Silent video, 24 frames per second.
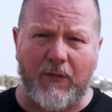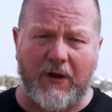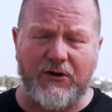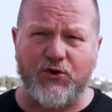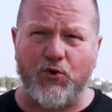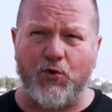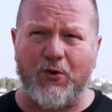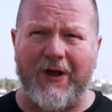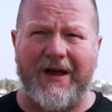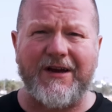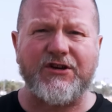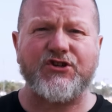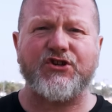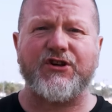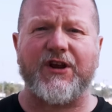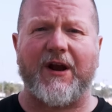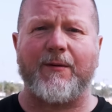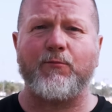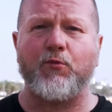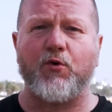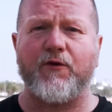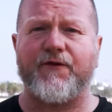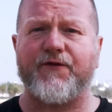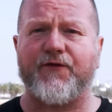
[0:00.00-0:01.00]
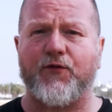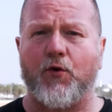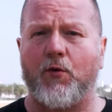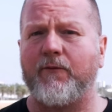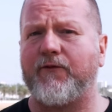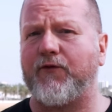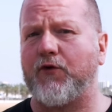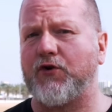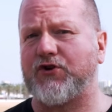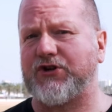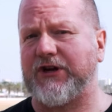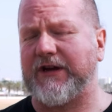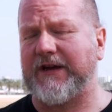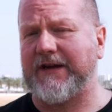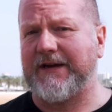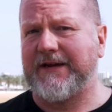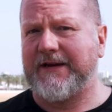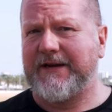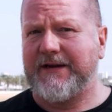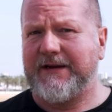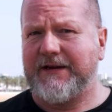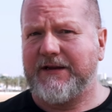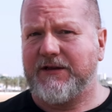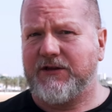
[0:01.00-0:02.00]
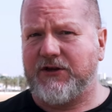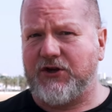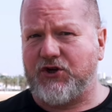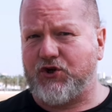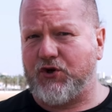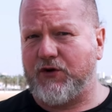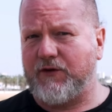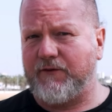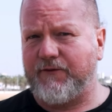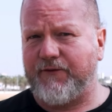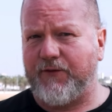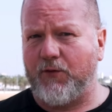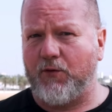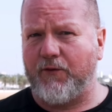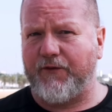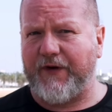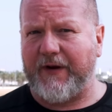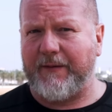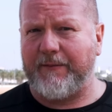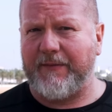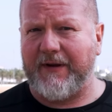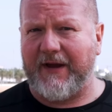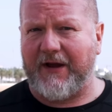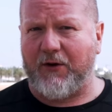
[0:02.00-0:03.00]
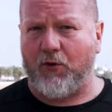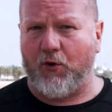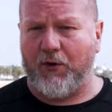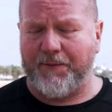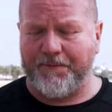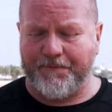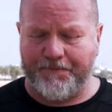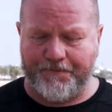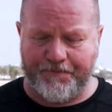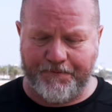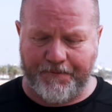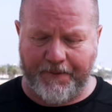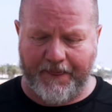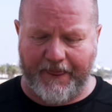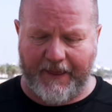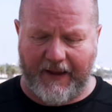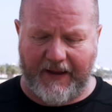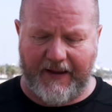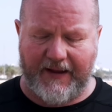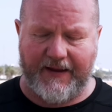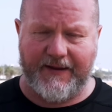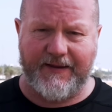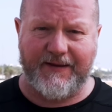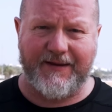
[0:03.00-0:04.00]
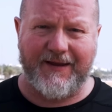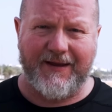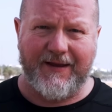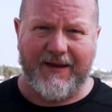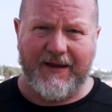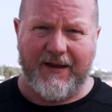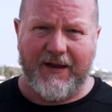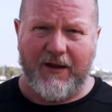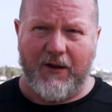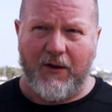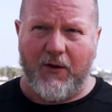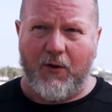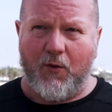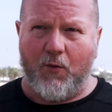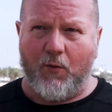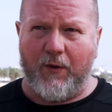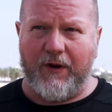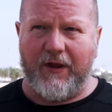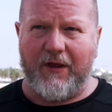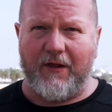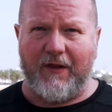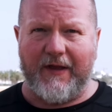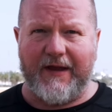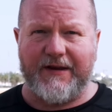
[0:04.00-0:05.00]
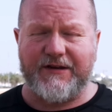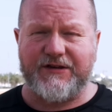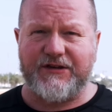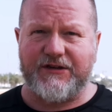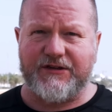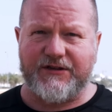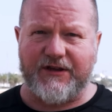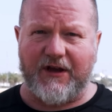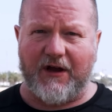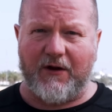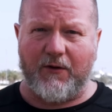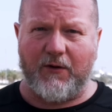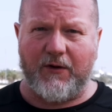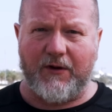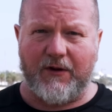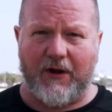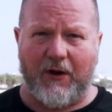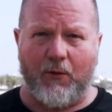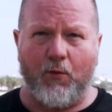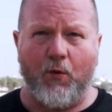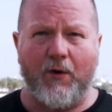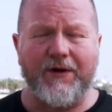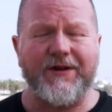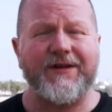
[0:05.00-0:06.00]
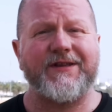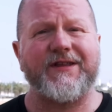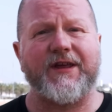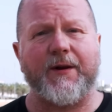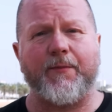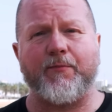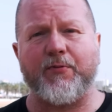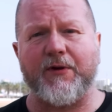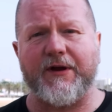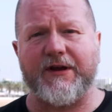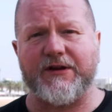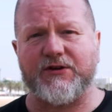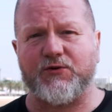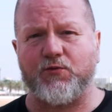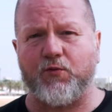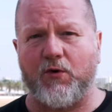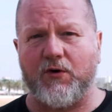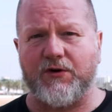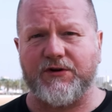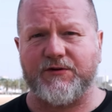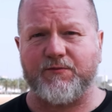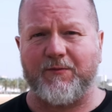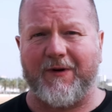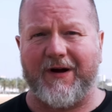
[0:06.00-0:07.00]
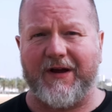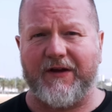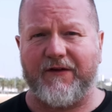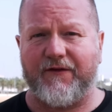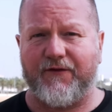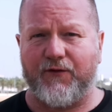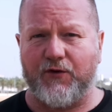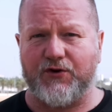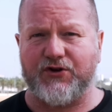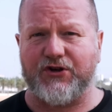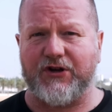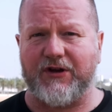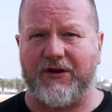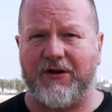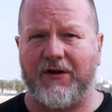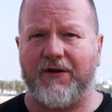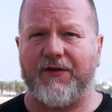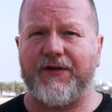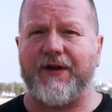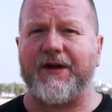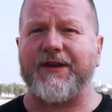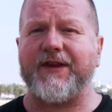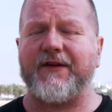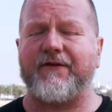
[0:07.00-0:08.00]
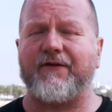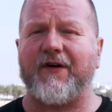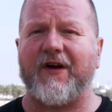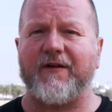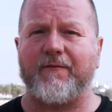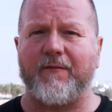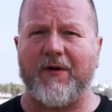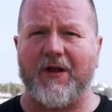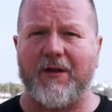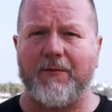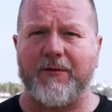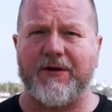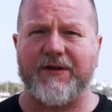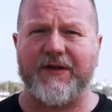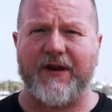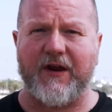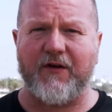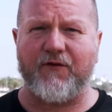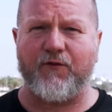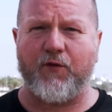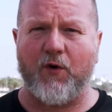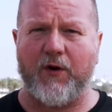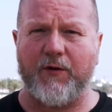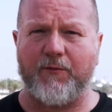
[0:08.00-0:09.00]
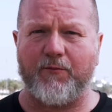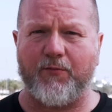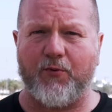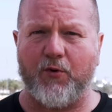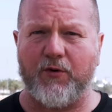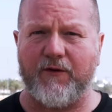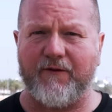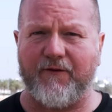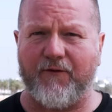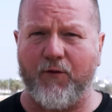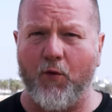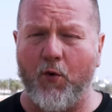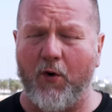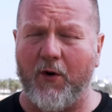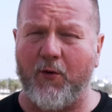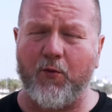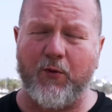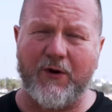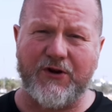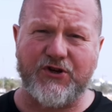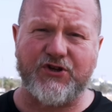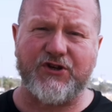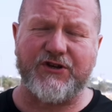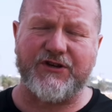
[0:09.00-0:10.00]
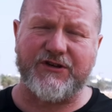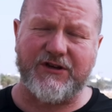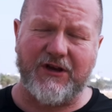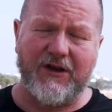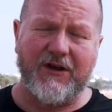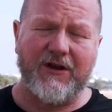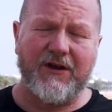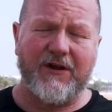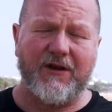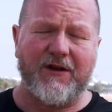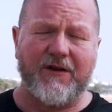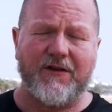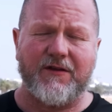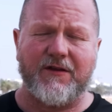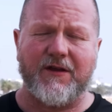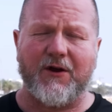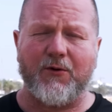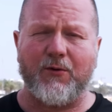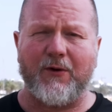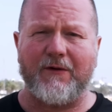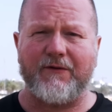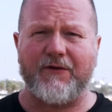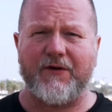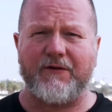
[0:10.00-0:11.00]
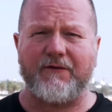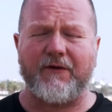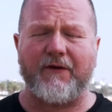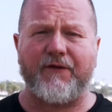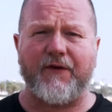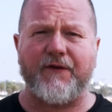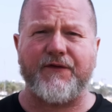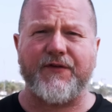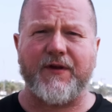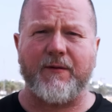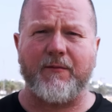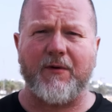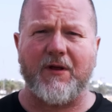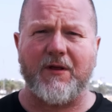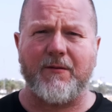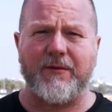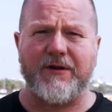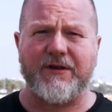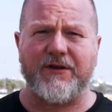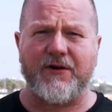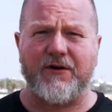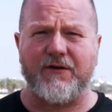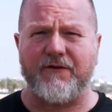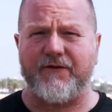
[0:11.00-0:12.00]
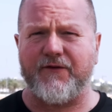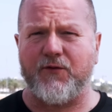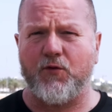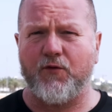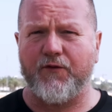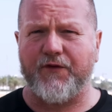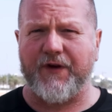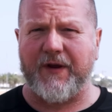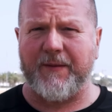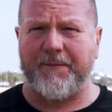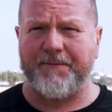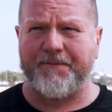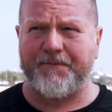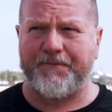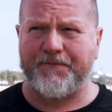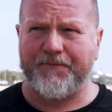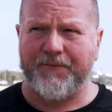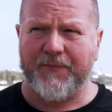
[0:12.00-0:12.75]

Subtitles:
So last year I moved from Fuji to shooting full frame Nikon, and one of the lenses that I wanted to replace was my Fuji 35mm f1.4, which is the equivalent of a 50mm in full frame.